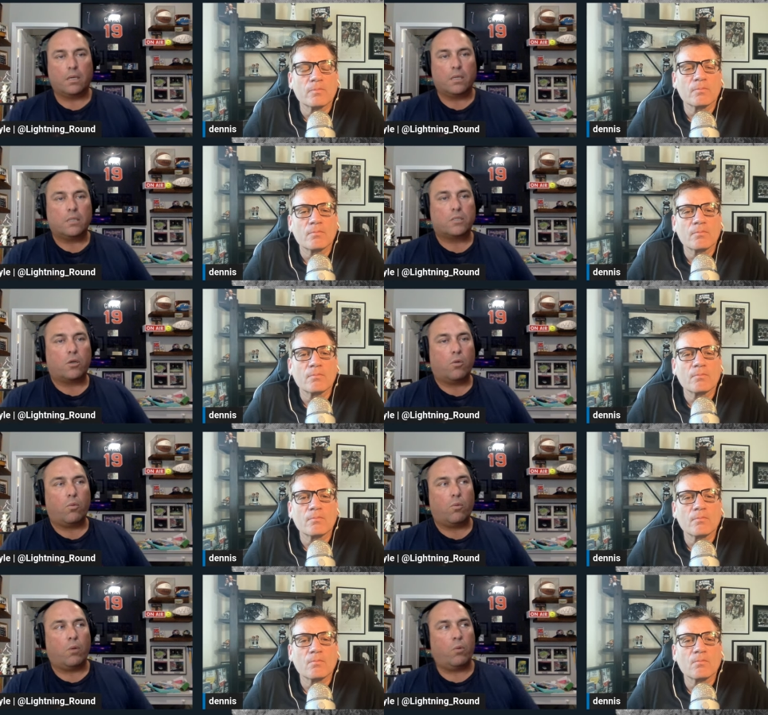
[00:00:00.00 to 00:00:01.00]

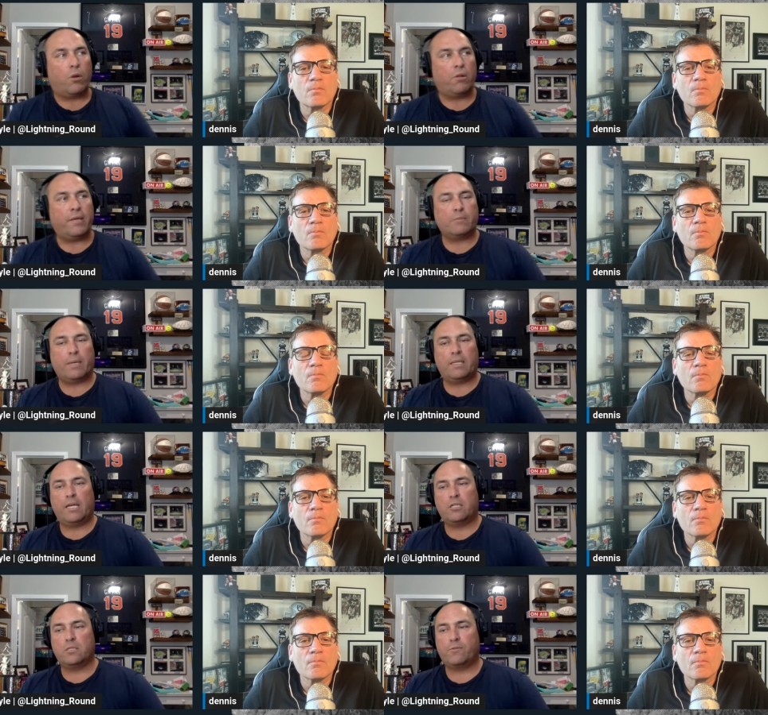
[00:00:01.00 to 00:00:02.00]
Speaker 1: So, what are the
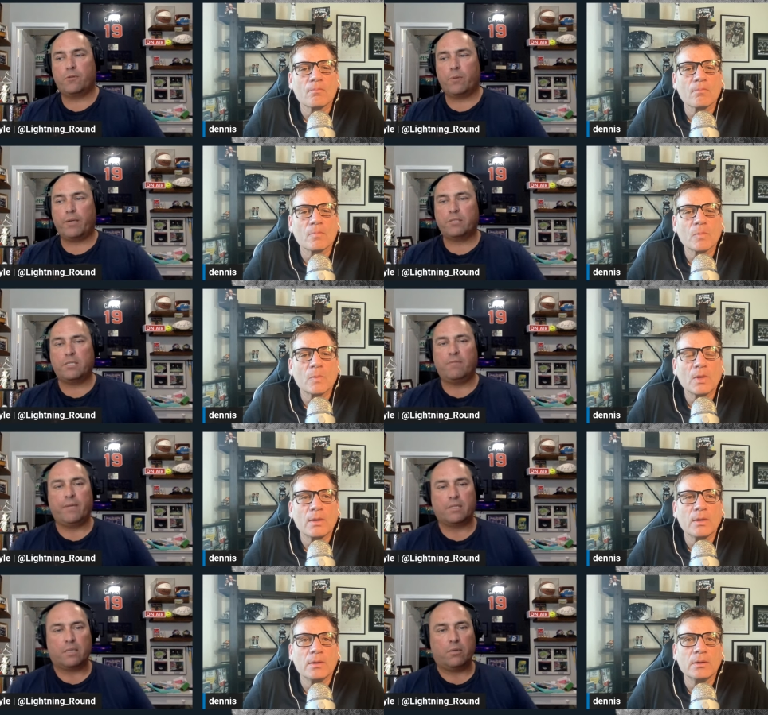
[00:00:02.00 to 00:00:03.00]
expectations for the Raiders
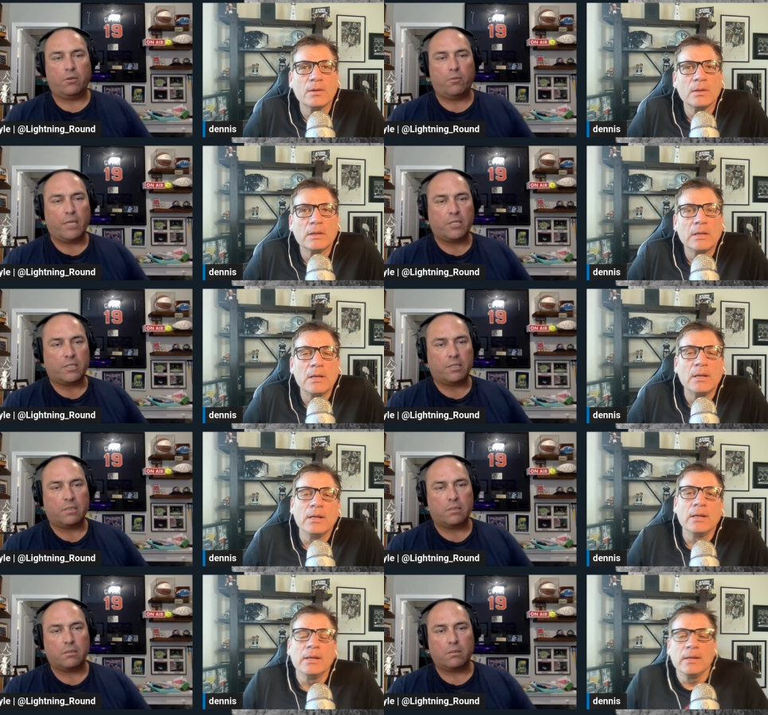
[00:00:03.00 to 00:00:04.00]
defense? I know you
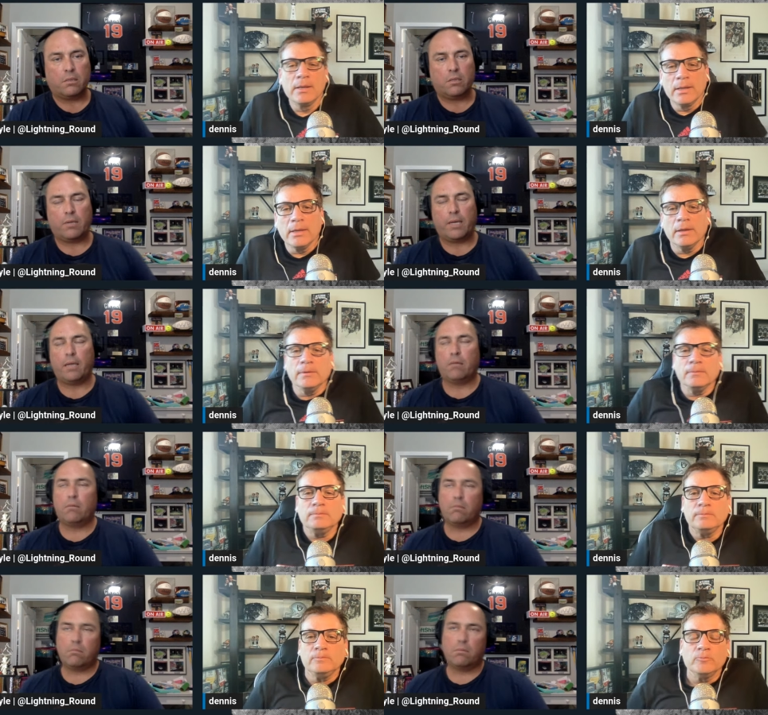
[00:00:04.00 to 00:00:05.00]
mentioned, you know, they
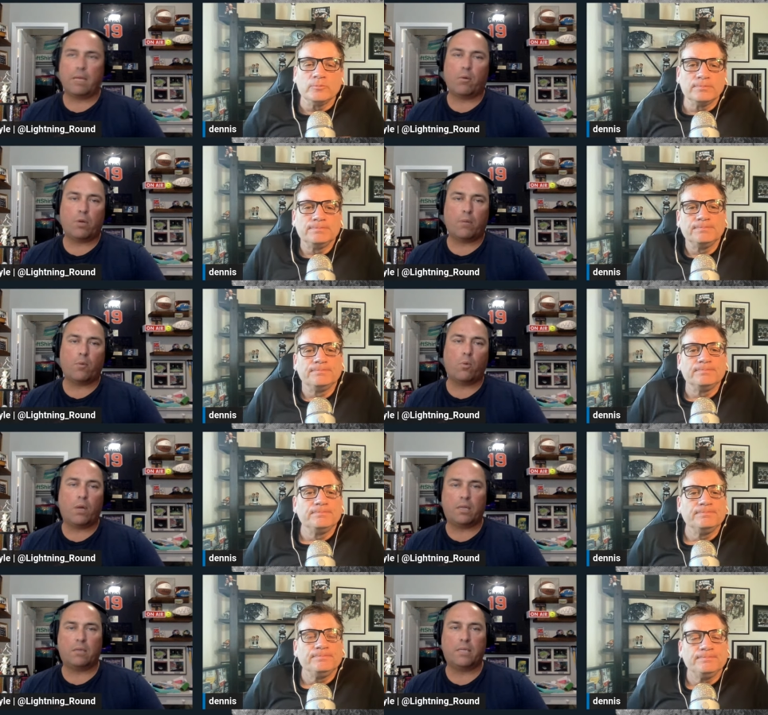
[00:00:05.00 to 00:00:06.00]
they were number
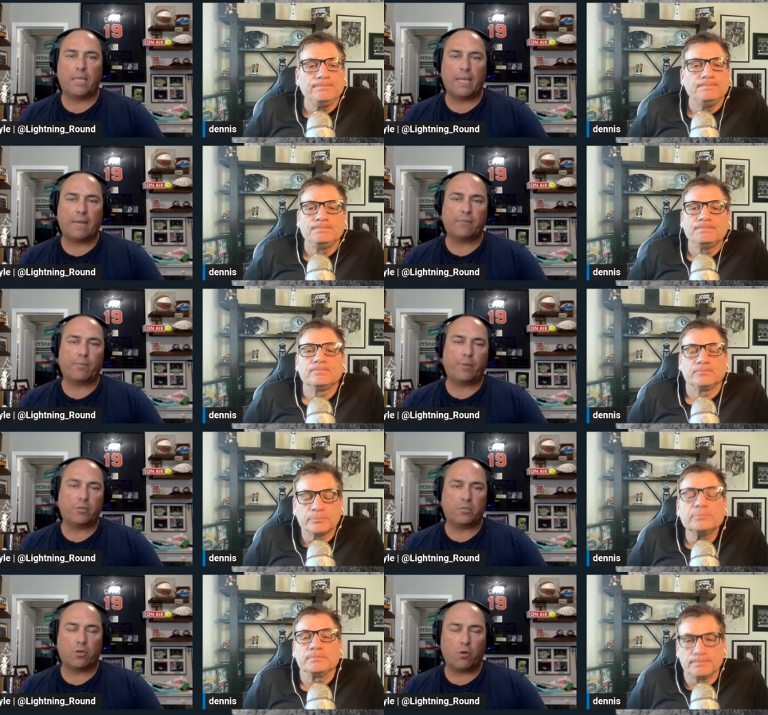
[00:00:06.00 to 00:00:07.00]
one in the league after
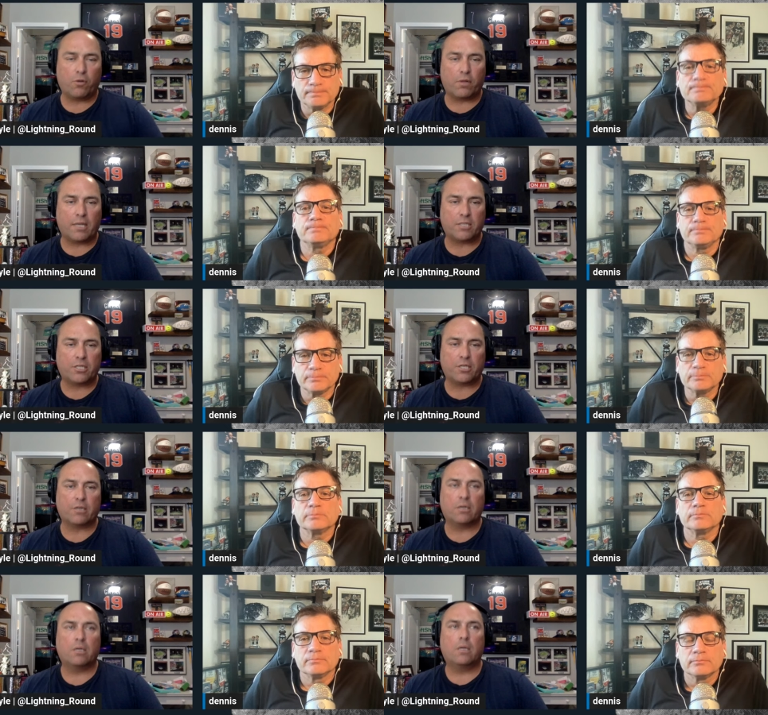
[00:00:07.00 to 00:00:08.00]
Pierce took over last
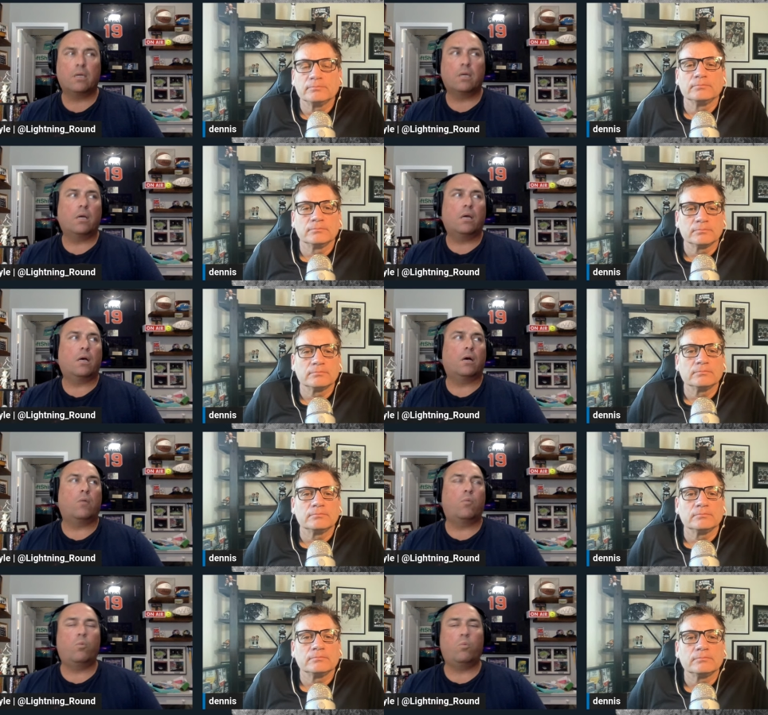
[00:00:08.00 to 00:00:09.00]
year.
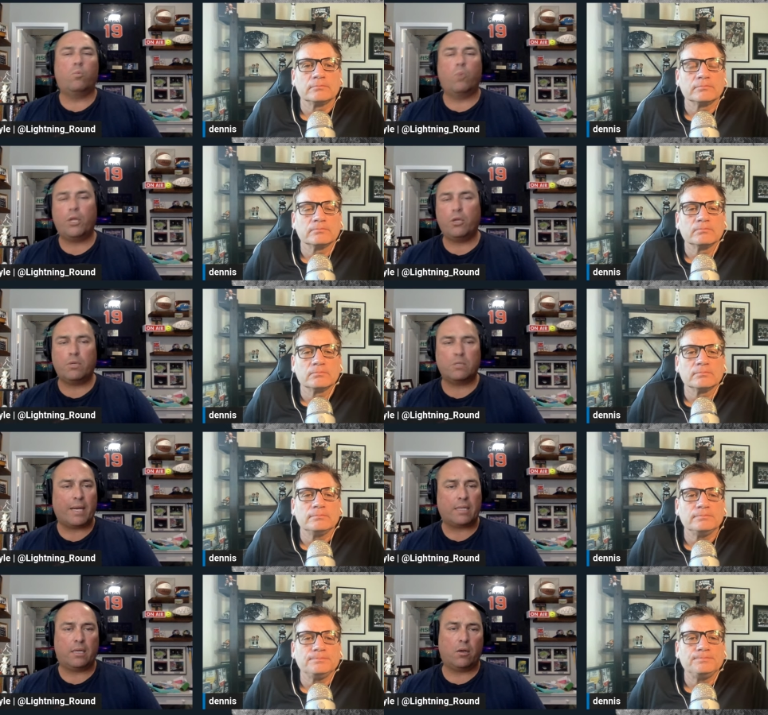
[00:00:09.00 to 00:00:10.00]
What are you
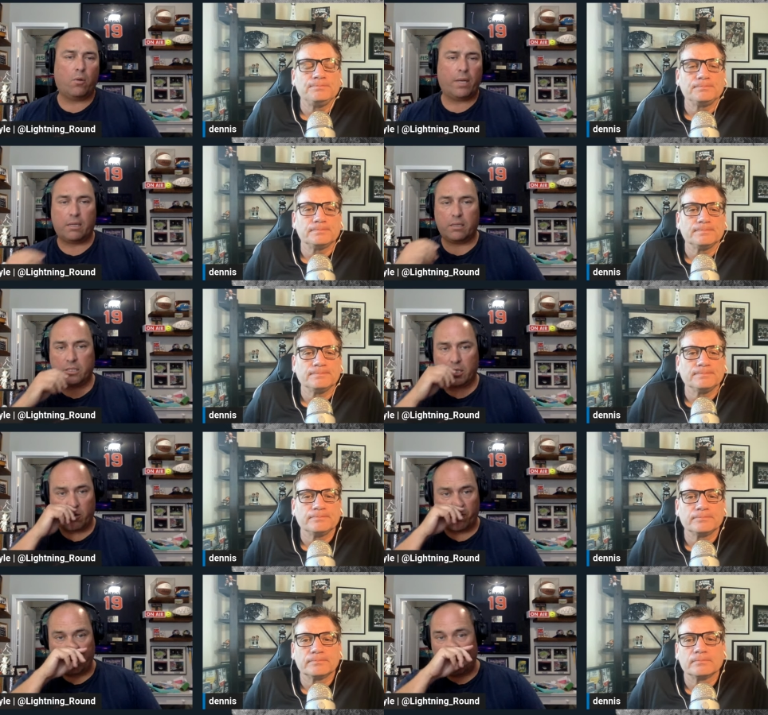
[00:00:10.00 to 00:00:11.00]
expecting going into this year
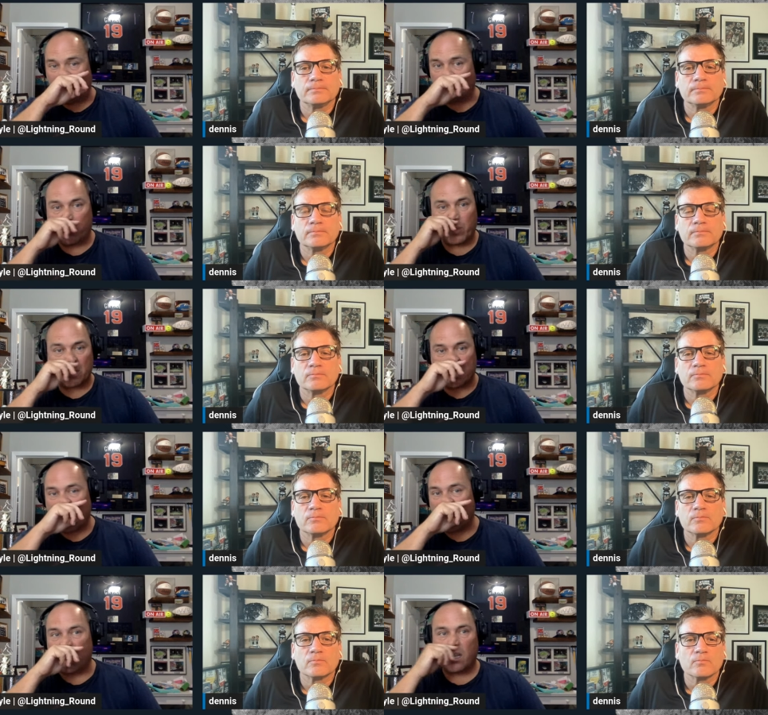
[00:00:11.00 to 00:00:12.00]
from that group? It's
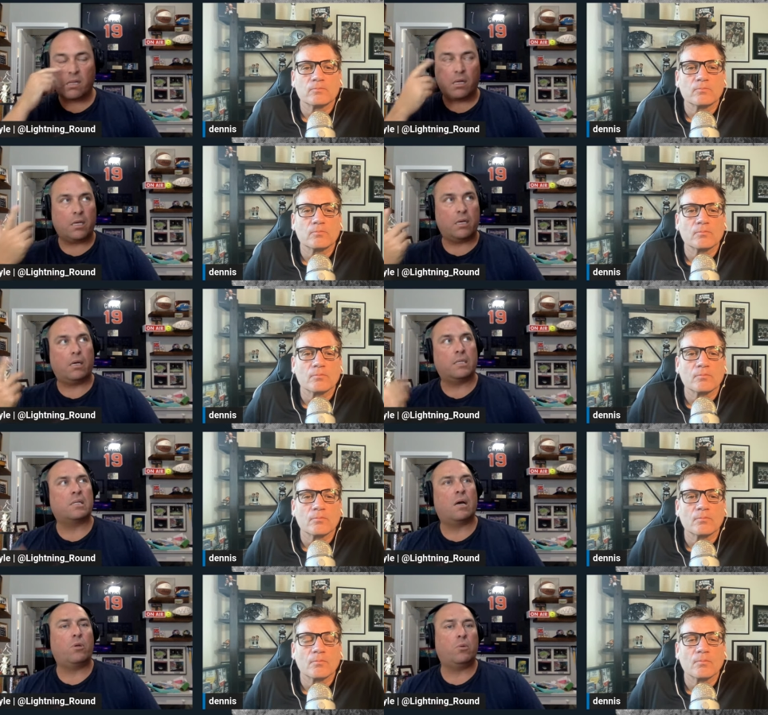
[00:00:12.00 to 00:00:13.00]
not it's
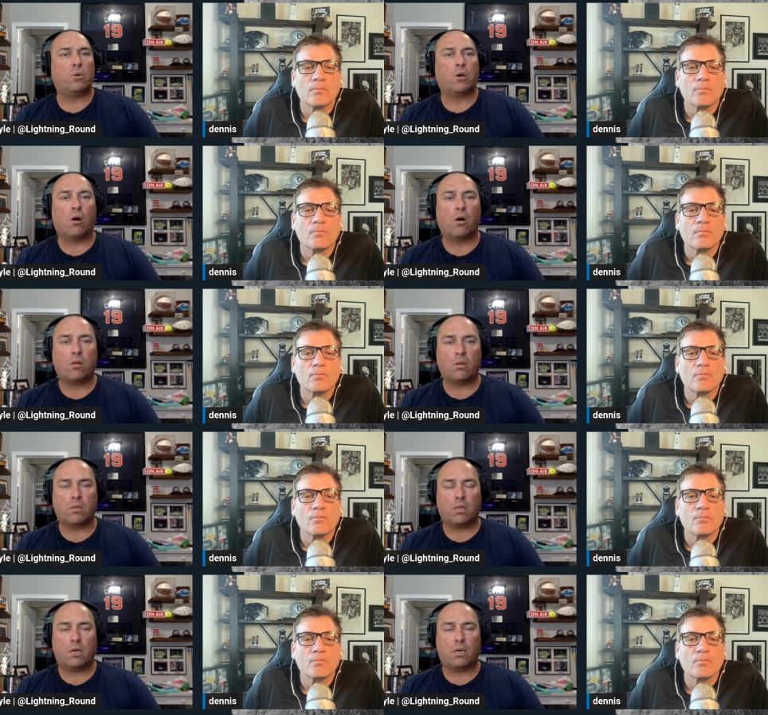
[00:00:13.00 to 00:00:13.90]
not what you would call